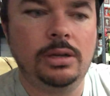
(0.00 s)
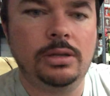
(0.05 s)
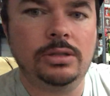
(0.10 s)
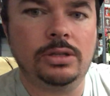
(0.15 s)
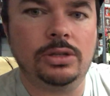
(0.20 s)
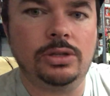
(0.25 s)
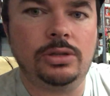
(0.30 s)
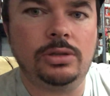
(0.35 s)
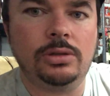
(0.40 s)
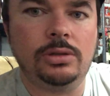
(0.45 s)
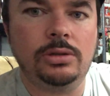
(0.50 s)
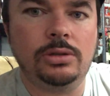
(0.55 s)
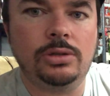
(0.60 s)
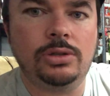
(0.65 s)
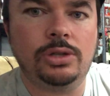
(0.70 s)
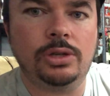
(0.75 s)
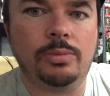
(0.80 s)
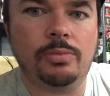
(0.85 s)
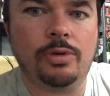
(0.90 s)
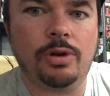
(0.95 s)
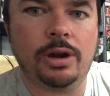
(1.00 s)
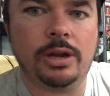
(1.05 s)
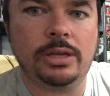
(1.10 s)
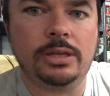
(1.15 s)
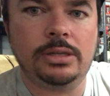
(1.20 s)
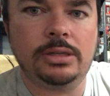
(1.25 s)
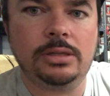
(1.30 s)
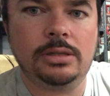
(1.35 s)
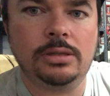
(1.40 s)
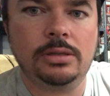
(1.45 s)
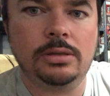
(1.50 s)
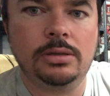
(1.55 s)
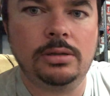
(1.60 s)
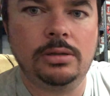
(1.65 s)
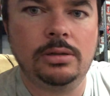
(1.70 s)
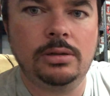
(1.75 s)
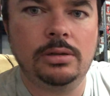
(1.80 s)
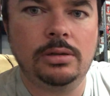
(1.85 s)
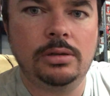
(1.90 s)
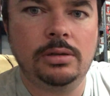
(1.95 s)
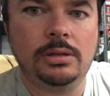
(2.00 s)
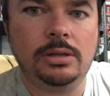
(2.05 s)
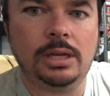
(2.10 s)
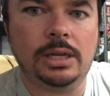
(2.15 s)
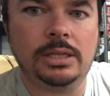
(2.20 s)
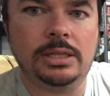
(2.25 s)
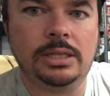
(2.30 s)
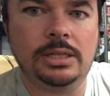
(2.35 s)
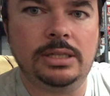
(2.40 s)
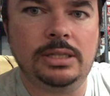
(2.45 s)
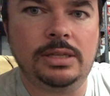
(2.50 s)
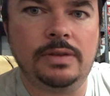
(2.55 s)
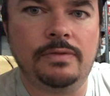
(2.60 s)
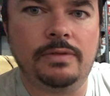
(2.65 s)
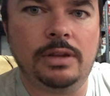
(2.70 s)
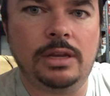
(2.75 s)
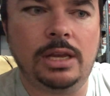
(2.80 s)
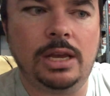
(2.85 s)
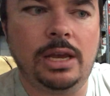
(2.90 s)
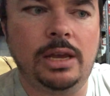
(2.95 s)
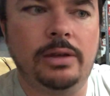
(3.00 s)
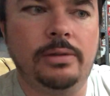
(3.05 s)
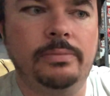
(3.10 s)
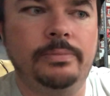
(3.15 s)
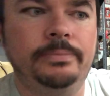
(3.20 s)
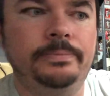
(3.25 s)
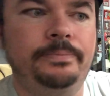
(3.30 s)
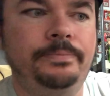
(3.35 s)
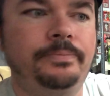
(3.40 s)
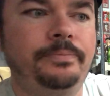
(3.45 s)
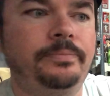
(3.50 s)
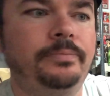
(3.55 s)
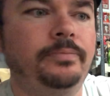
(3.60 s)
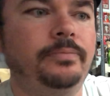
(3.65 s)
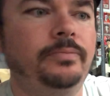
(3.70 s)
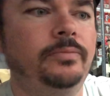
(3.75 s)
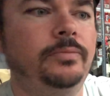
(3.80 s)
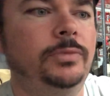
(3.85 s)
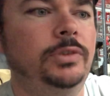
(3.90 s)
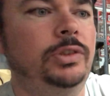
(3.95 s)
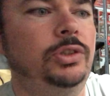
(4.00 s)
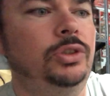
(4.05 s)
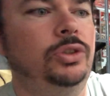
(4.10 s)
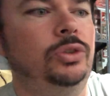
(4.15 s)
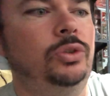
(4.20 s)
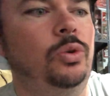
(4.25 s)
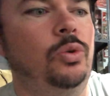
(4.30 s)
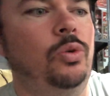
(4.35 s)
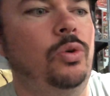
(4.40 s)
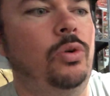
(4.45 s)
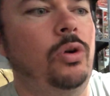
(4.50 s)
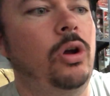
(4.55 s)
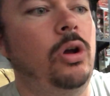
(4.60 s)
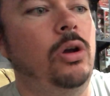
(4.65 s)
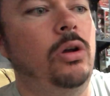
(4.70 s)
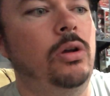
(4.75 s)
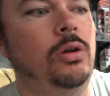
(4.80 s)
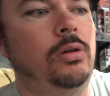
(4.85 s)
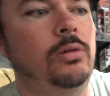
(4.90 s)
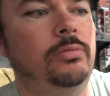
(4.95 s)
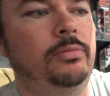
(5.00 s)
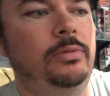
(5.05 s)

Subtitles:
It's a Jim Rice, 1978 score,